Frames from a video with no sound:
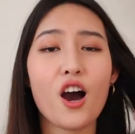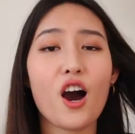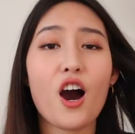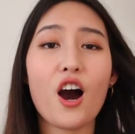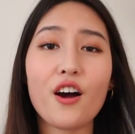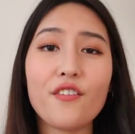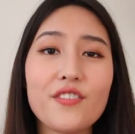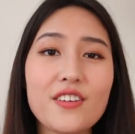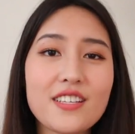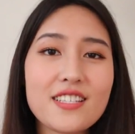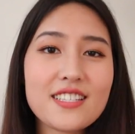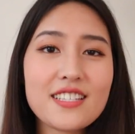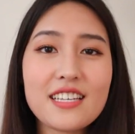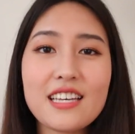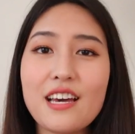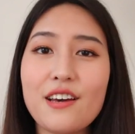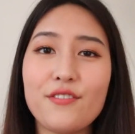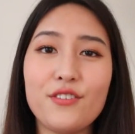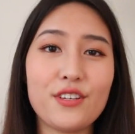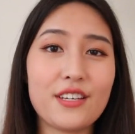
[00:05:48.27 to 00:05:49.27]

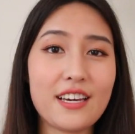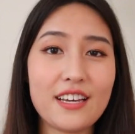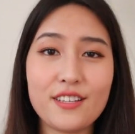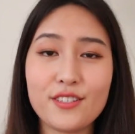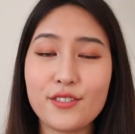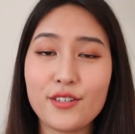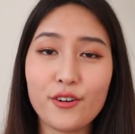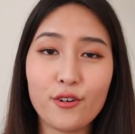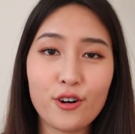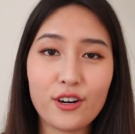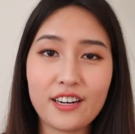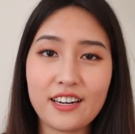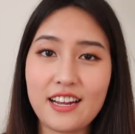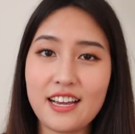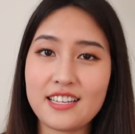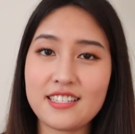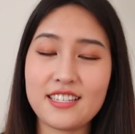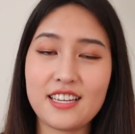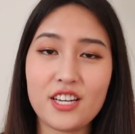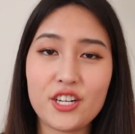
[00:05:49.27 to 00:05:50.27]
Obviously, if you get into
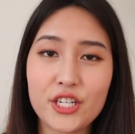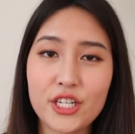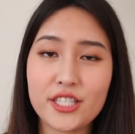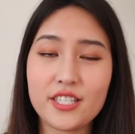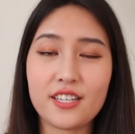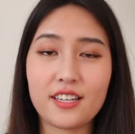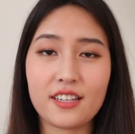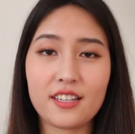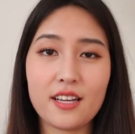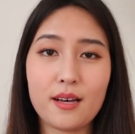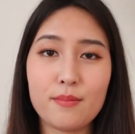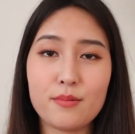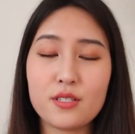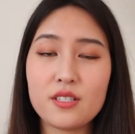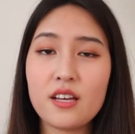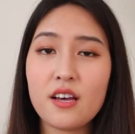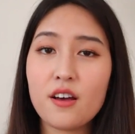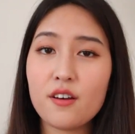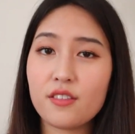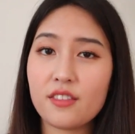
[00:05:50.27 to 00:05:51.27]
organizations and
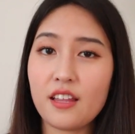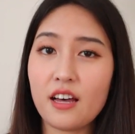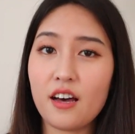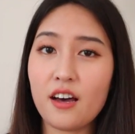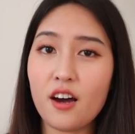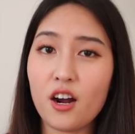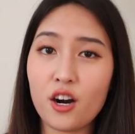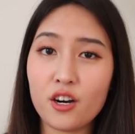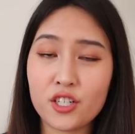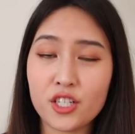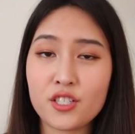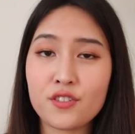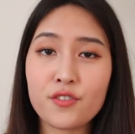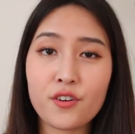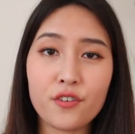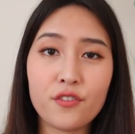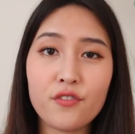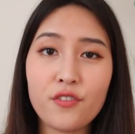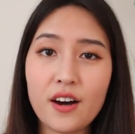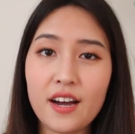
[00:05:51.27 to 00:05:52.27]
clubs that are just
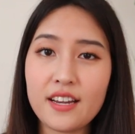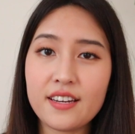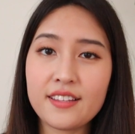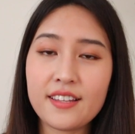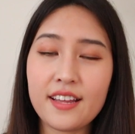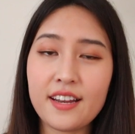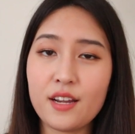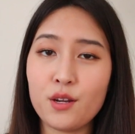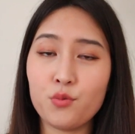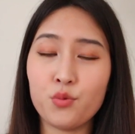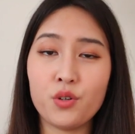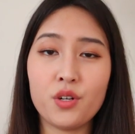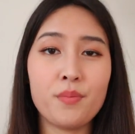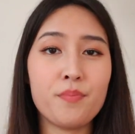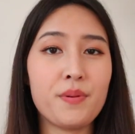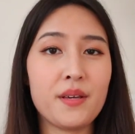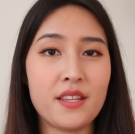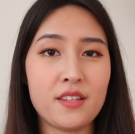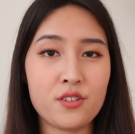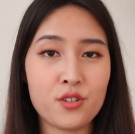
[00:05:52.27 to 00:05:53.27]
for fun, then it wouldn't
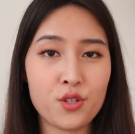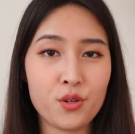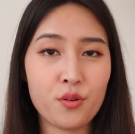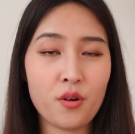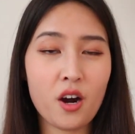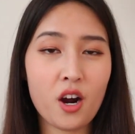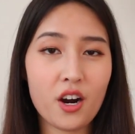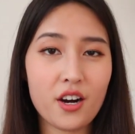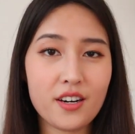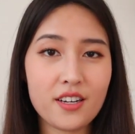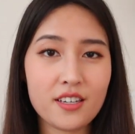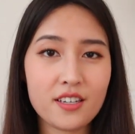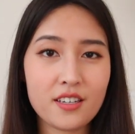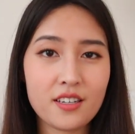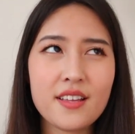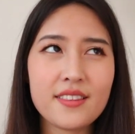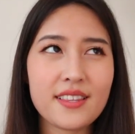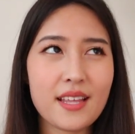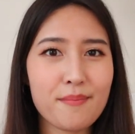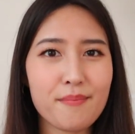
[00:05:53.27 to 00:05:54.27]
be too hard.
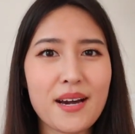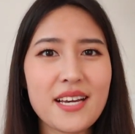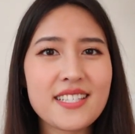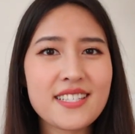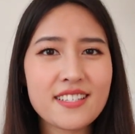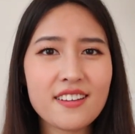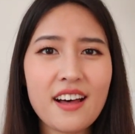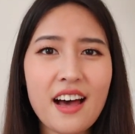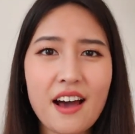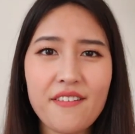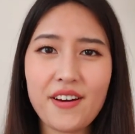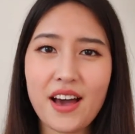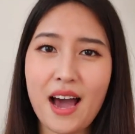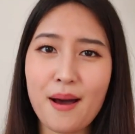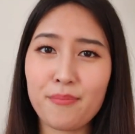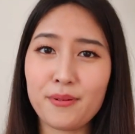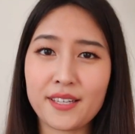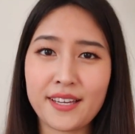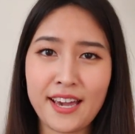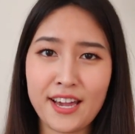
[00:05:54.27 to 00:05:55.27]
They might still have an
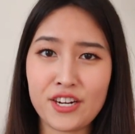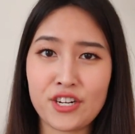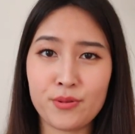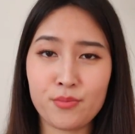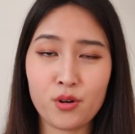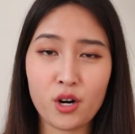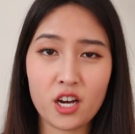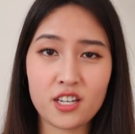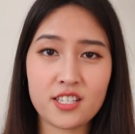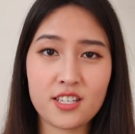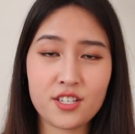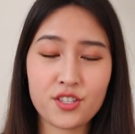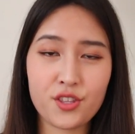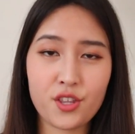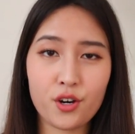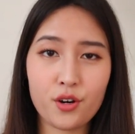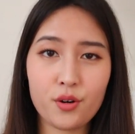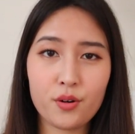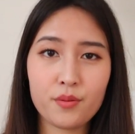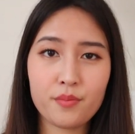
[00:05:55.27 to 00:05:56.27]
application process
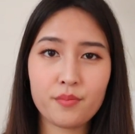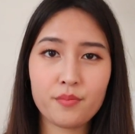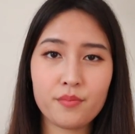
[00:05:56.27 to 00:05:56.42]
though.